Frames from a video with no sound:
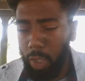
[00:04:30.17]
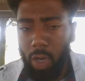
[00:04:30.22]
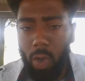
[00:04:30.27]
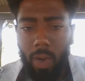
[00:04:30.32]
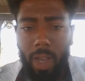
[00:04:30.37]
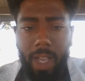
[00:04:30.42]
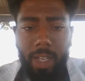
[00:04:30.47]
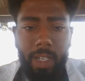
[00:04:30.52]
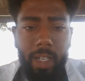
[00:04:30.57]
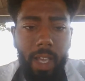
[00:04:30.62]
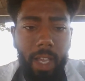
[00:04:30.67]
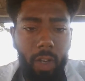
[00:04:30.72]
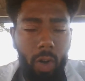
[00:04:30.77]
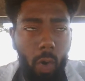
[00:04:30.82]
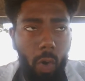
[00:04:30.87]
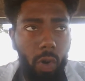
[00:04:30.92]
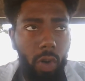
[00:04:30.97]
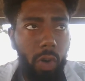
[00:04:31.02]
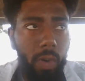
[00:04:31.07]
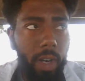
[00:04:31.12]
you know, kind of like
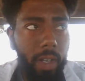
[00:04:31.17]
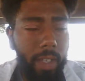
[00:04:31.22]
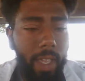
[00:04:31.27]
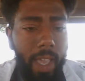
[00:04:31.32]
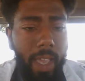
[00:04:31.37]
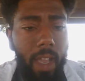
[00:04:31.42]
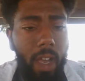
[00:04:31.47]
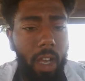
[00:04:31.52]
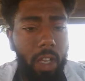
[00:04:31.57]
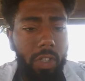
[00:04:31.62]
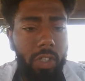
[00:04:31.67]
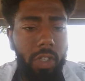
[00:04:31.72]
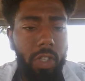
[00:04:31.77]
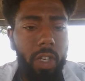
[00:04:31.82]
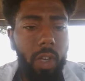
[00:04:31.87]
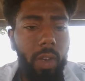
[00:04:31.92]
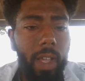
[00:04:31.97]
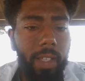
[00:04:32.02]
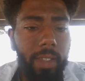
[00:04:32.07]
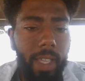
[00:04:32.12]
order and chaos.
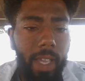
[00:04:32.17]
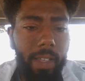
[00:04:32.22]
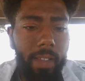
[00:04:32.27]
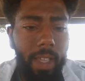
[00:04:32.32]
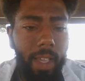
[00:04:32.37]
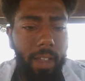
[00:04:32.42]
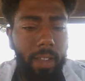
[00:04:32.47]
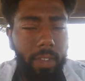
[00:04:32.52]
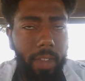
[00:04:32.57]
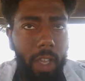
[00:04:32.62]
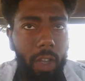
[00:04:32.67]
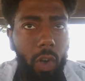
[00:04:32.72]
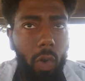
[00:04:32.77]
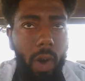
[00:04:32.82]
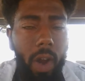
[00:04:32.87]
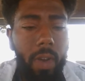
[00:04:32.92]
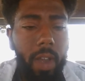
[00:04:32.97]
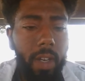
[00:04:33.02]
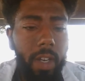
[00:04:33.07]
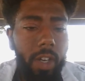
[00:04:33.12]
You know, like that, that the
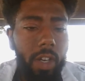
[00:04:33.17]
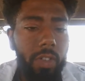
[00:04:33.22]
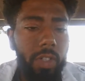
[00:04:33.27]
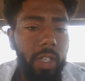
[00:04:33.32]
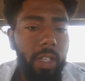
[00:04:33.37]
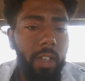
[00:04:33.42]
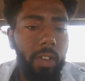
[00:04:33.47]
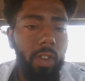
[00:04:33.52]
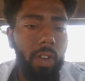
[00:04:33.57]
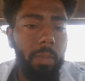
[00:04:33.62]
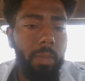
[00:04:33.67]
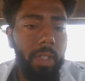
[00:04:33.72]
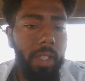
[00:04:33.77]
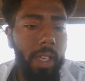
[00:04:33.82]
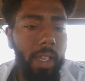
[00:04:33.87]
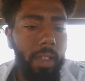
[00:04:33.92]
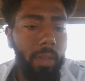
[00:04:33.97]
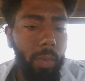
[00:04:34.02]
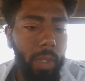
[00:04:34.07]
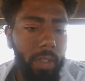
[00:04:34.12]
Aquarian energy. You know what I'm
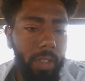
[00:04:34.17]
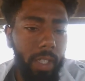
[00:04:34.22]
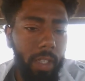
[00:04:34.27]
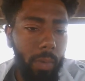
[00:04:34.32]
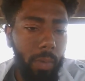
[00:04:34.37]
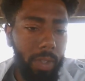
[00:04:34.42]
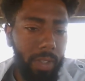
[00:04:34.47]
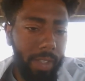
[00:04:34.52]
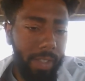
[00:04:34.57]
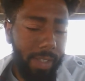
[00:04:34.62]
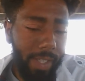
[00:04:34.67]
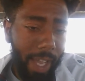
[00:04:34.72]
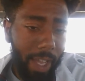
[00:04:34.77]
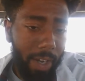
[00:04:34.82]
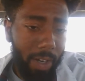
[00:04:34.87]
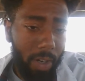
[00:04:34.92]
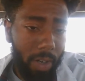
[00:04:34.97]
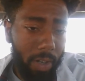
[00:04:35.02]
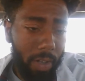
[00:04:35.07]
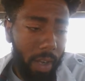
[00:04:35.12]
saying? With dealing with the
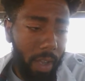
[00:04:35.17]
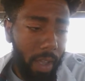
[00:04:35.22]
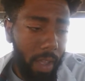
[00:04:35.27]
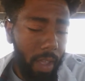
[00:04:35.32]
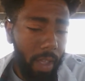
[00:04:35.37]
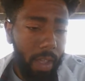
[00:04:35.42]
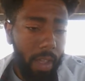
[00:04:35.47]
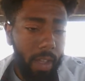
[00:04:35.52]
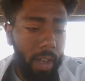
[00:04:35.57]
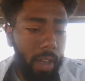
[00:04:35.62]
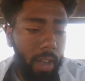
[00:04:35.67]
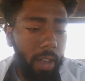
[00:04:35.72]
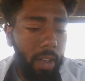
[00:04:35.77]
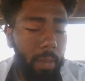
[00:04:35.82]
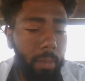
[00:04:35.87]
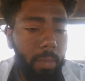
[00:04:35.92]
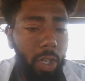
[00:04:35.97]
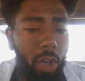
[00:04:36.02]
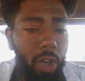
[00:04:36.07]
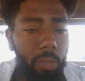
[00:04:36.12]
Saturn
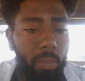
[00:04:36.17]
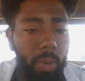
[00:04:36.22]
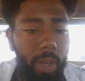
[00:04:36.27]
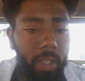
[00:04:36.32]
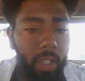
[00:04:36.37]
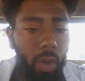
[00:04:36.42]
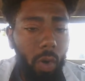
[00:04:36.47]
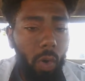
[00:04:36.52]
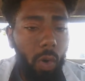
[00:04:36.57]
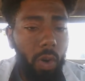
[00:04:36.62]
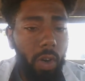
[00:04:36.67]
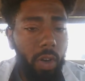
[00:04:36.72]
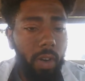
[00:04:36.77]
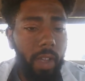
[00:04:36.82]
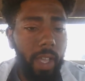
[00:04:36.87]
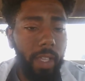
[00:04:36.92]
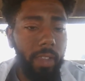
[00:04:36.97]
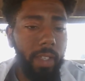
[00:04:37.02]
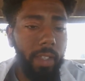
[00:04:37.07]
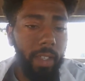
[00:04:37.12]
um, you know, bringing the
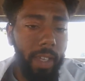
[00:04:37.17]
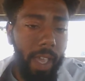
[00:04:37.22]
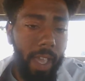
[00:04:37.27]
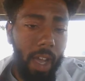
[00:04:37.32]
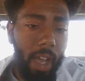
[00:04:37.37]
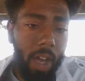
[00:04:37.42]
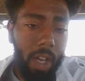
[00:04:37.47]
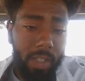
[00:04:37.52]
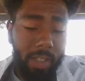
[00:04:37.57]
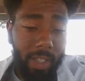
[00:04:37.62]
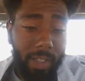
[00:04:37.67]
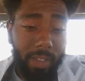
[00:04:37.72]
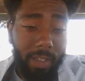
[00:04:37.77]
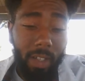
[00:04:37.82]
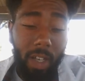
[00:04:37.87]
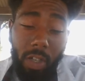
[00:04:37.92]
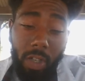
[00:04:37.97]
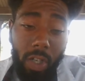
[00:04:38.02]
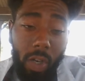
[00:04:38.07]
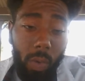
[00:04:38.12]
order and then the chaos,
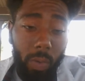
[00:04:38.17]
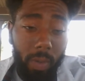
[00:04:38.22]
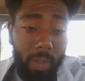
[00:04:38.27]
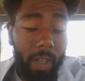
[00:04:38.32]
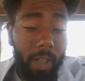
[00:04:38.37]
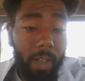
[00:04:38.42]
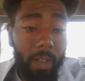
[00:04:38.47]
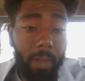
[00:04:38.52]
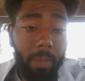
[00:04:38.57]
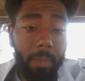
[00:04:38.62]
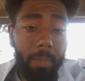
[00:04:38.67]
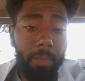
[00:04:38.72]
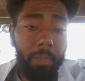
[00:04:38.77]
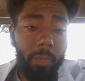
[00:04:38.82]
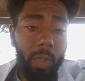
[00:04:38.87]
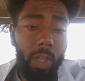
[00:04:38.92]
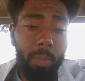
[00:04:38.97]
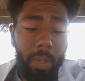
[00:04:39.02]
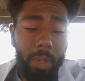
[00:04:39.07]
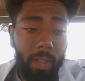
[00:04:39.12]
you know,
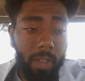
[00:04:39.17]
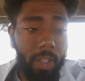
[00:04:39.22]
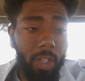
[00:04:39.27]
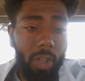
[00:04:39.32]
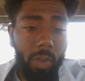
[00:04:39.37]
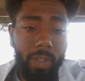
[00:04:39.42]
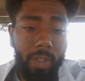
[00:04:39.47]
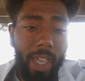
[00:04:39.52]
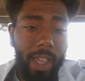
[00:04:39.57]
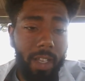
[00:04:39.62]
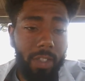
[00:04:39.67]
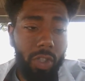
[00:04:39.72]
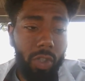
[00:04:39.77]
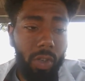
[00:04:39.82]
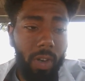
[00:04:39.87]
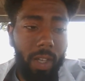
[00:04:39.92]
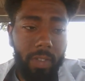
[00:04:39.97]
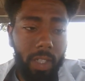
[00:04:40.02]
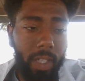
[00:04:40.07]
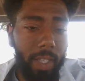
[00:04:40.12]
um, you know, but you know, chaos.
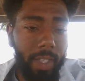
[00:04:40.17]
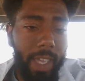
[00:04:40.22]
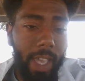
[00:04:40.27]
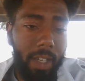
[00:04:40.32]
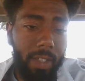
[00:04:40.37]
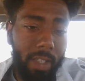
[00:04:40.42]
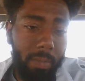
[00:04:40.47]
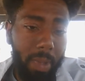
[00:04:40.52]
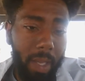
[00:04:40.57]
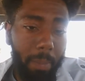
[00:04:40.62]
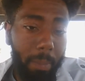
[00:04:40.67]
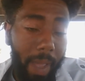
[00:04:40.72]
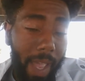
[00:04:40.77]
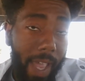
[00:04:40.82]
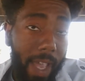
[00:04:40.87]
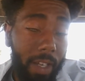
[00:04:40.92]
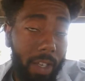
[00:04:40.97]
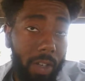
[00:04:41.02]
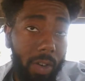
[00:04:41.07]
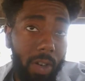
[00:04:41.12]
You don't have to let chaos be being
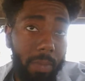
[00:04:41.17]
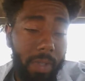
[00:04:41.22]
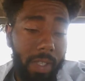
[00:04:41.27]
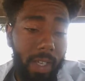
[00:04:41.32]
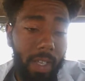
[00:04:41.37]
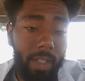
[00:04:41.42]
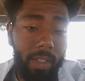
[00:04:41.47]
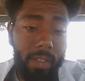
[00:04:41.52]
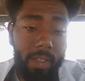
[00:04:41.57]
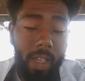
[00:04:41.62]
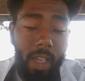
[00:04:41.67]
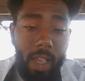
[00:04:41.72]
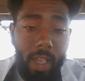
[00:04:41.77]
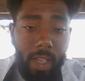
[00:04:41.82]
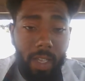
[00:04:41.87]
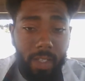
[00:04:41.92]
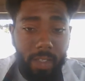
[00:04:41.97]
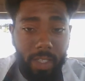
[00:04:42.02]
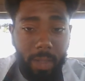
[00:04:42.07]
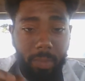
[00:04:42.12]
bad. You know what I'm saying? Because
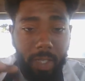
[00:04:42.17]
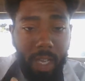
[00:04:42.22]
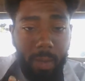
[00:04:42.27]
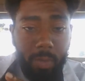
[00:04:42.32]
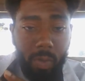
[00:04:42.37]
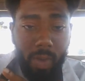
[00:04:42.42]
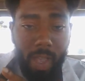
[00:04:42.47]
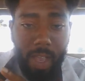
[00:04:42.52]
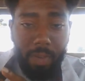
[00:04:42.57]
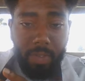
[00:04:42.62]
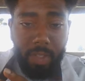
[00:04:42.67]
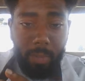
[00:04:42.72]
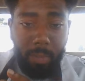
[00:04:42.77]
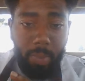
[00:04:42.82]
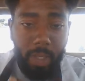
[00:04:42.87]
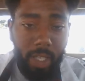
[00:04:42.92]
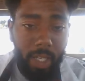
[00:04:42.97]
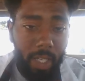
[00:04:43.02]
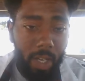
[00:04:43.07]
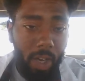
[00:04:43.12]
sometimes you have to
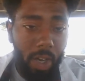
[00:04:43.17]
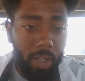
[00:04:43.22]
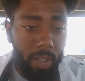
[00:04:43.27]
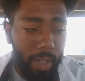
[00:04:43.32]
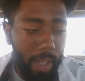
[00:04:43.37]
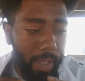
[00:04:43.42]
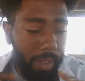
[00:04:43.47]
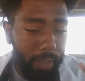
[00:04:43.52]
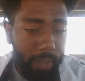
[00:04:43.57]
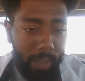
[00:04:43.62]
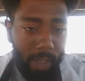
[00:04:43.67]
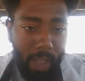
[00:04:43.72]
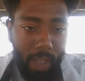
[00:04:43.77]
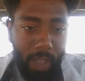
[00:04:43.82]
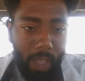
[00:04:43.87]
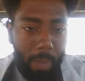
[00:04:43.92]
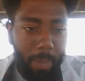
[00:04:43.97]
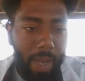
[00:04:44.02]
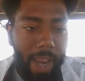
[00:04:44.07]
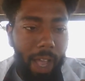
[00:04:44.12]
be on that.
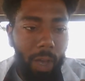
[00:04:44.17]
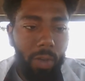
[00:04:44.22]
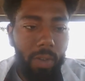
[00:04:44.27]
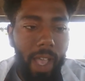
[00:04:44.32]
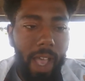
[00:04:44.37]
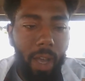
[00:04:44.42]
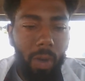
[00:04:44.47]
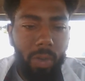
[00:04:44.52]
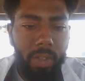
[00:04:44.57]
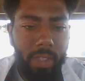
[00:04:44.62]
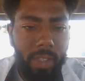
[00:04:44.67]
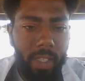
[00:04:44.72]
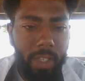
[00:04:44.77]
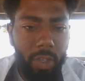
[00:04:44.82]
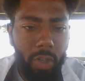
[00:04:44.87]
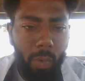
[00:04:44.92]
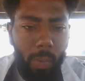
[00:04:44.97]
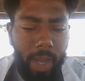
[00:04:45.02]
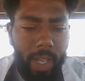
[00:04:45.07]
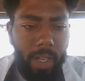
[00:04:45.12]
I mean, how how is
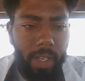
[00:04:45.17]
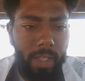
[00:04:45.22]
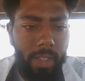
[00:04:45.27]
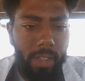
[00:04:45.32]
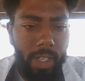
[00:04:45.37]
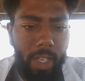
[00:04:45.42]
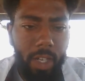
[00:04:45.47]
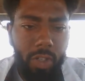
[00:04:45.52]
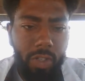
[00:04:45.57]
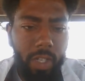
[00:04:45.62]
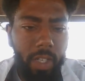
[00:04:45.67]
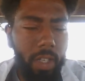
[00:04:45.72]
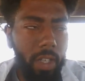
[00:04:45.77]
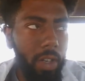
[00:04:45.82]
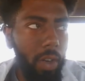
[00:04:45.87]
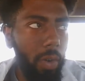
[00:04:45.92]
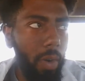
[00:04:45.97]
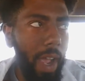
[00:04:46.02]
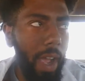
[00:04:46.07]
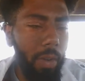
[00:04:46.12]
the Uranus energy?
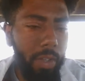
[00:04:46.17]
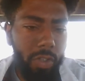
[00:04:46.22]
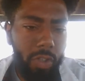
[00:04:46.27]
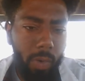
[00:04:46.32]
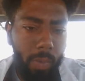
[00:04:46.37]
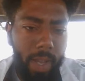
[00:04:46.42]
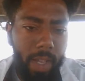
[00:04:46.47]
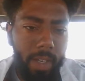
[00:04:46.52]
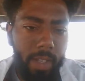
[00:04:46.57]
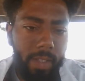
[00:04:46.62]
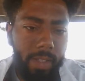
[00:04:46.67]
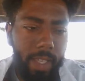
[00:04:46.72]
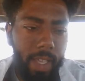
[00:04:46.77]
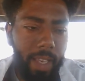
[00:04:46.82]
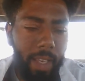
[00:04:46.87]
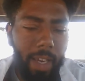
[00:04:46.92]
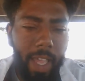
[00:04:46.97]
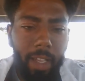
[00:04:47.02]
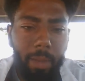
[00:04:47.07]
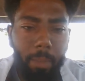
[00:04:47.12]
You know, how is Uranus
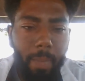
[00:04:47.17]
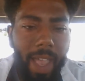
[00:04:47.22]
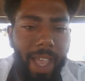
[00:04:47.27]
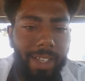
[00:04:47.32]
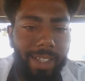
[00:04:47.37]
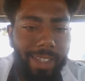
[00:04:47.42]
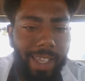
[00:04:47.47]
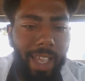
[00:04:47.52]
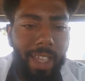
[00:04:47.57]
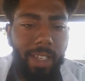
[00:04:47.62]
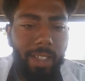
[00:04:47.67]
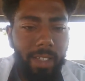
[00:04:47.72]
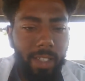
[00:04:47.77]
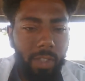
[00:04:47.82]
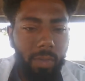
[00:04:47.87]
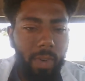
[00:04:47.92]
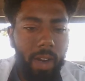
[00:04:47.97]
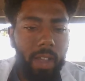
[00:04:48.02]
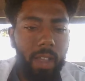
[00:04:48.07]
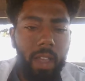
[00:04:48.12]
the like mad
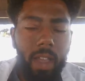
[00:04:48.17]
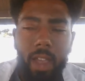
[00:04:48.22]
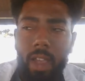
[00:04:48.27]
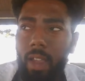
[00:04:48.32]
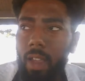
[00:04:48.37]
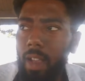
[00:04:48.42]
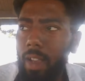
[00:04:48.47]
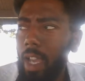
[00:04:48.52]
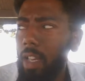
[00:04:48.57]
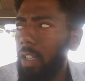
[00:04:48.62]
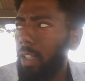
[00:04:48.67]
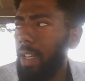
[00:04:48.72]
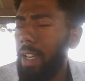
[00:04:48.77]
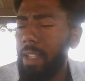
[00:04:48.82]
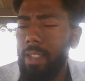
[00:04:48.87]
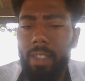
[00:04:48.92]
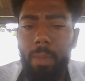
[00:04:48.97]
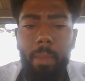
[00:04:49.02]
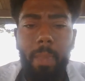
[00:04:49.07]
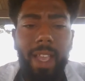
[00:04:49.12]
scientist, right? Kind of look at
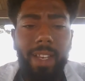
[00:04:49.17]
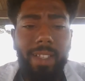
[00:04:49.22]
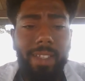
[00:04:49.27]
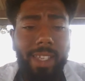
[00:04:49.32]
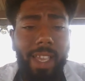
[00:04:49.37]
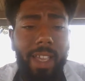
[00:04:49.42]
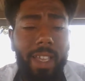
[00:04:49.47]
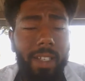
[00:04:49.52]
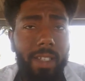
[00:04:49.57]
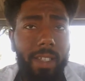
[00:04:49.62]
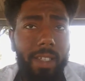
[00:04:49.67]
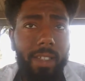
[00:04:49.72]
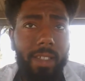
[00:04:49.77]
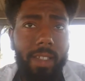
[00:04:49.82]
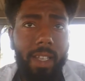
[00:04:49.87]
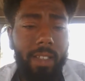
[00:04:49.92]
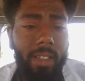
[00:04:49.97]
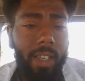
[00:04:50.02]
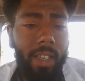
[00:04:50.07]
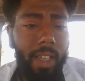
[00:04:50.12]
it as the mad
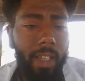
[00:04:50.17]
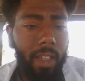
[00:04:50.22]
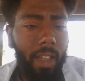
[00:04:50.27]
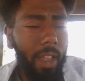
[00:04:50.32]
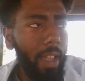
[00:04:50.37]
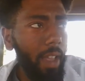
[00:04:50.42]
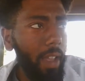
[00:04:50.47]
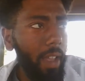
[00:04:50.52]
scientist, and it's like